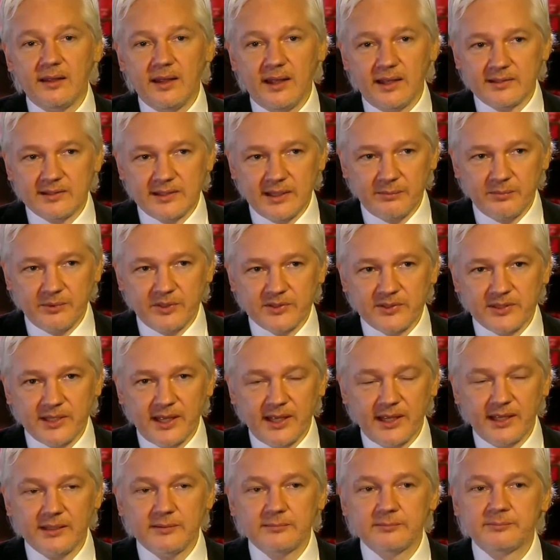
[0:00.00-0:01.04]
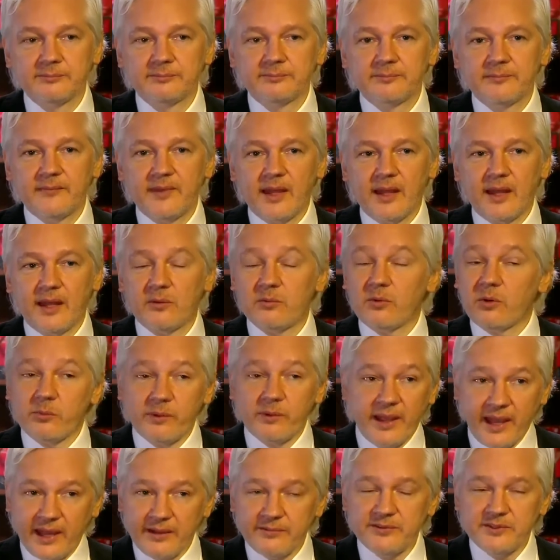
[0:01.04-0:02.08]
except to say what
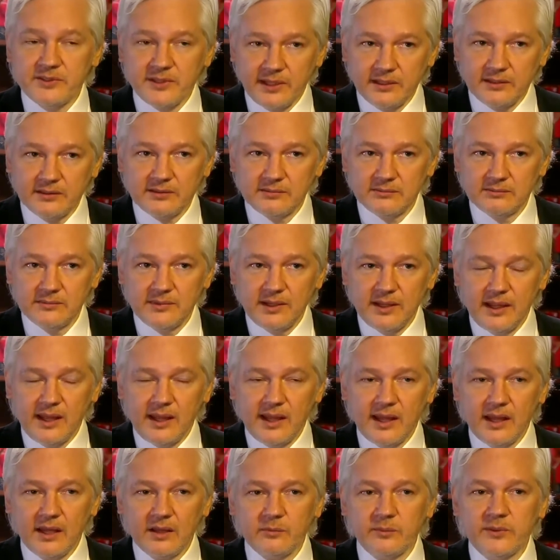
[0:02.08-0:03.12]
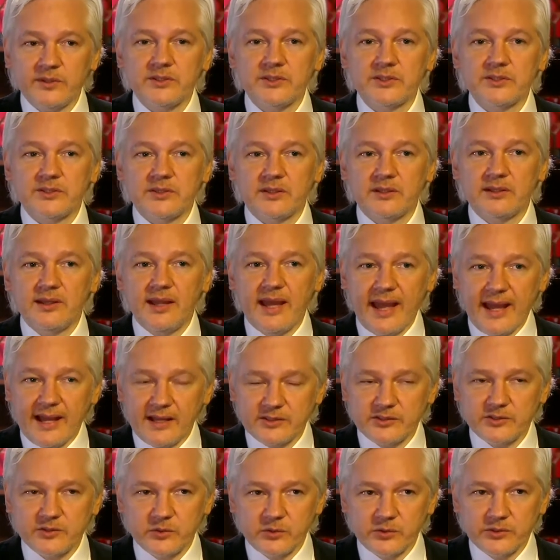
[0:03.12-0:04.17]
we have said, which is that
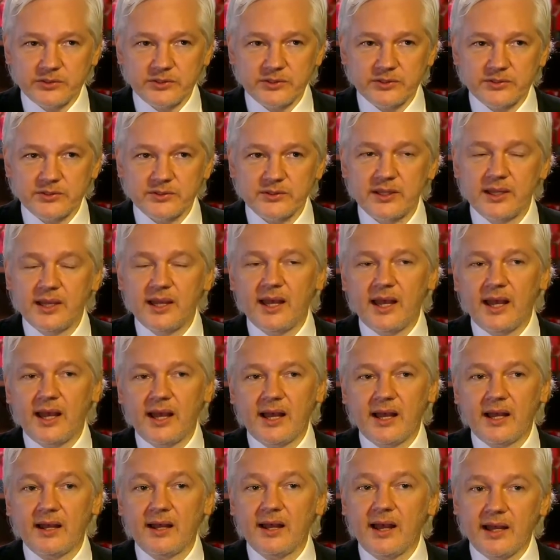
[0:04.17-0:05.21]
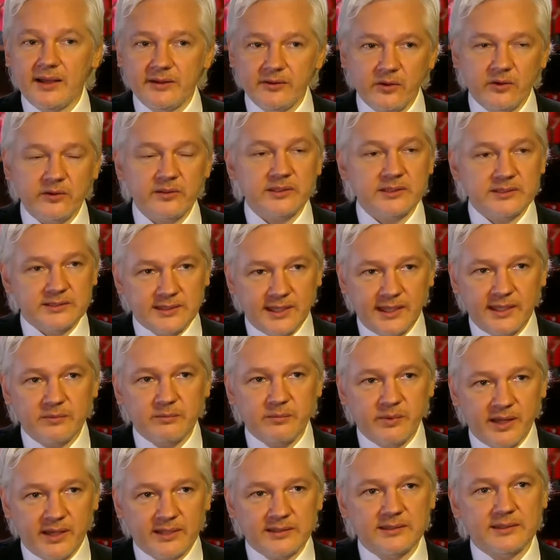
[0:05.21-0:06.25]
our sources are not a
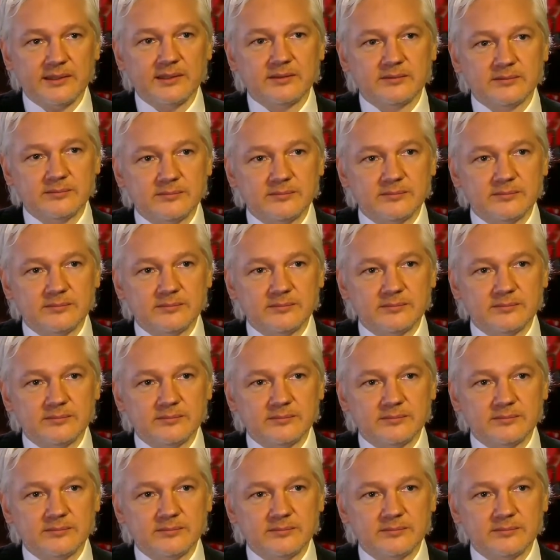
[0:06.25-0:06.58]
state party.